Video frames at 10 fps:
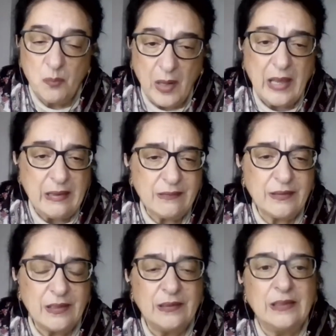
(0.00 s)
play a
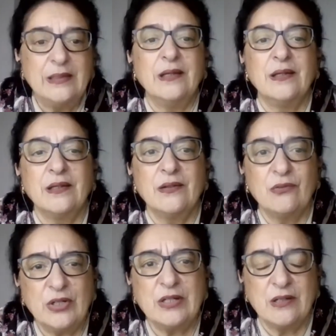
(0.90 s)
really
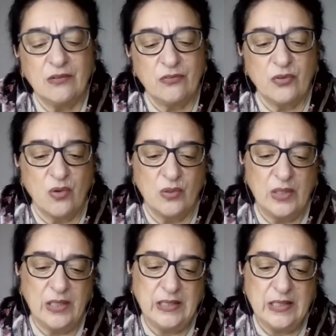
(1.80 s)
critical
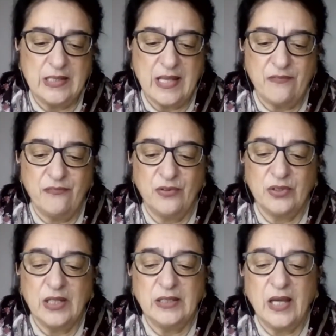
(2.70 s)
role in this effort.
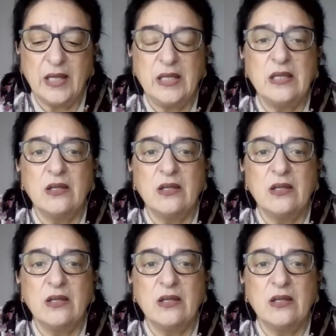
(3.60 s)
And I